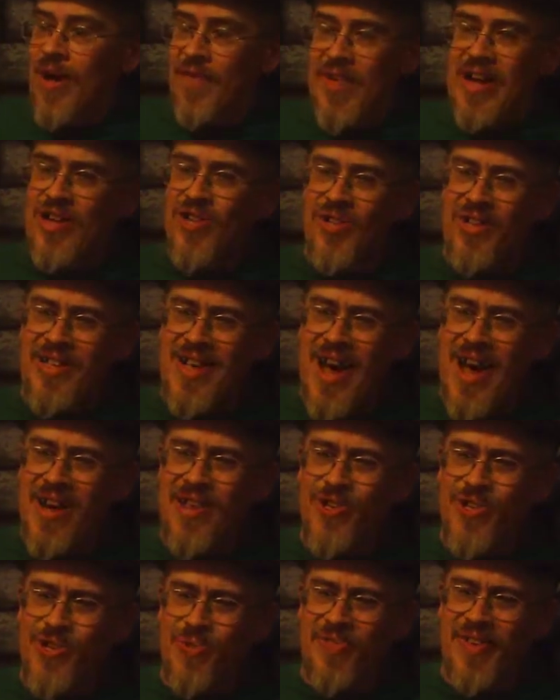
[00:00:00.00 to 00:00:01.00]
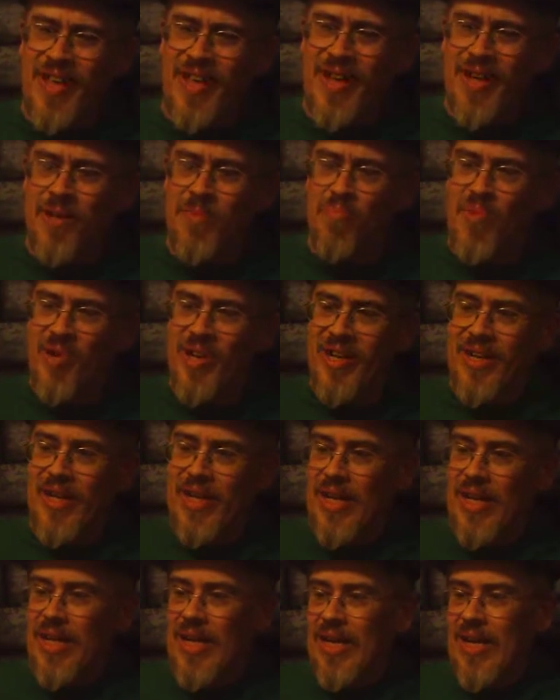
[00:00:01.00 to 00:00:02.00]
I've actually got issue 10, but
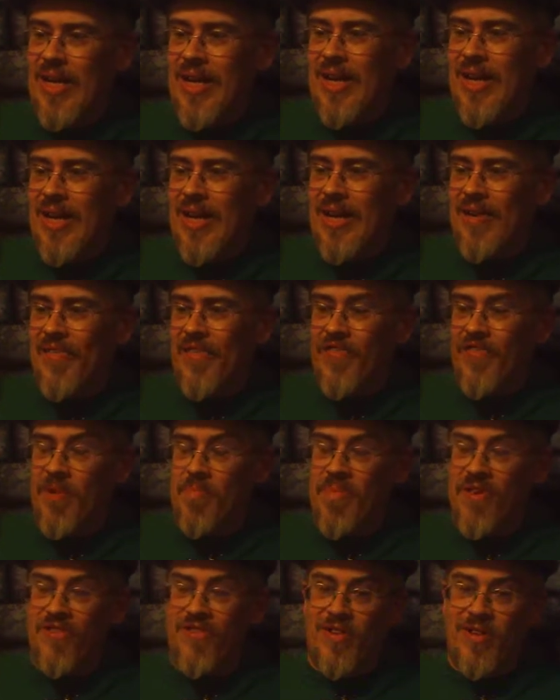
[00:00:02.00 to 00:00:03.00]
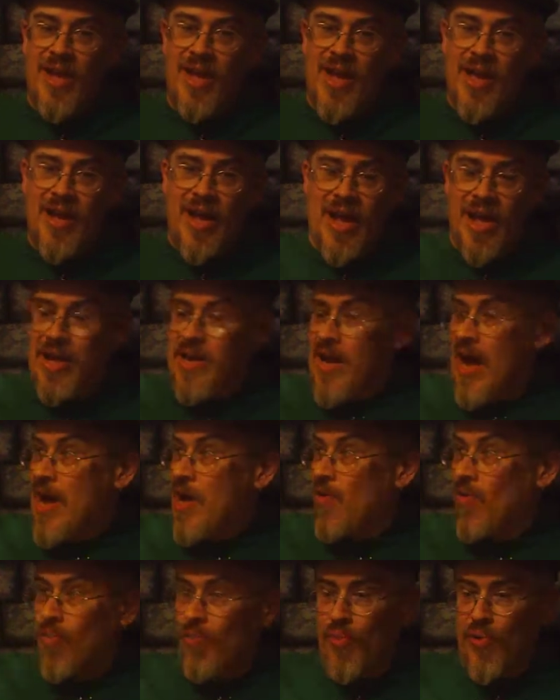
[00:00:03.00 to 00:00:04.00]
since I'm missing 9, I
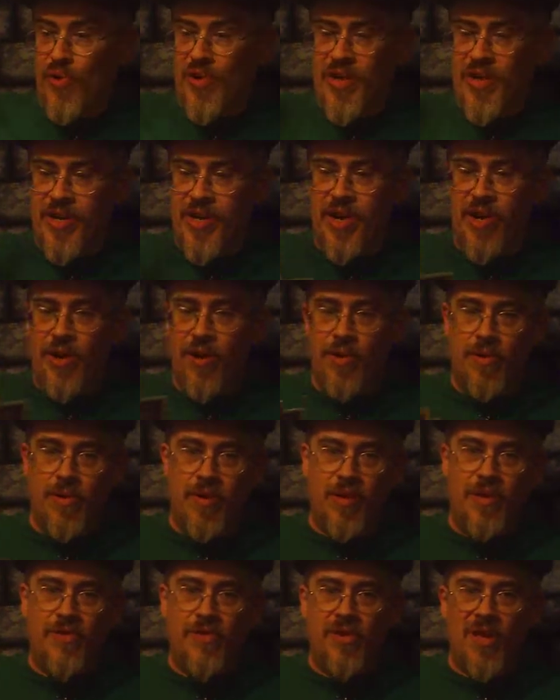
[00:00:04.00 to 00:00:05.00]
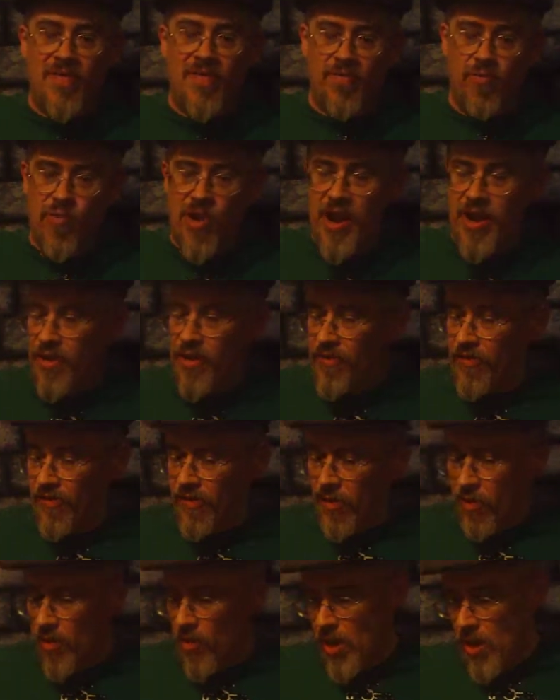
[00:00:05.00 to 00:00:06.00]
don't put it in here until I've read it.
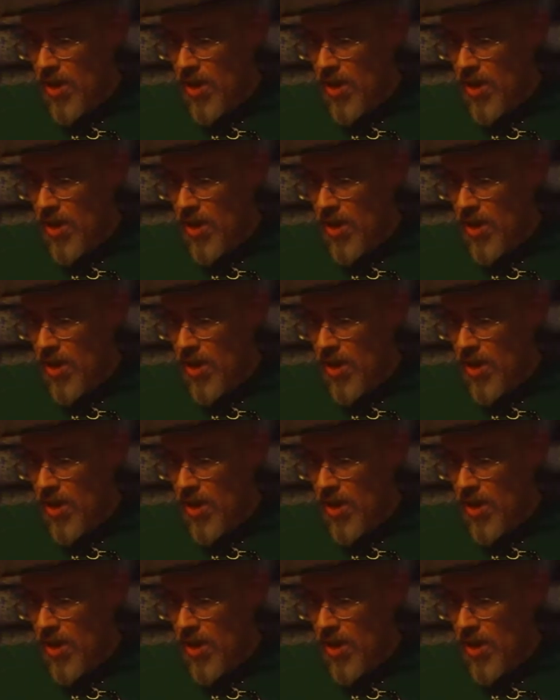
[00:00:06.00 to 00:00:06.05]
So,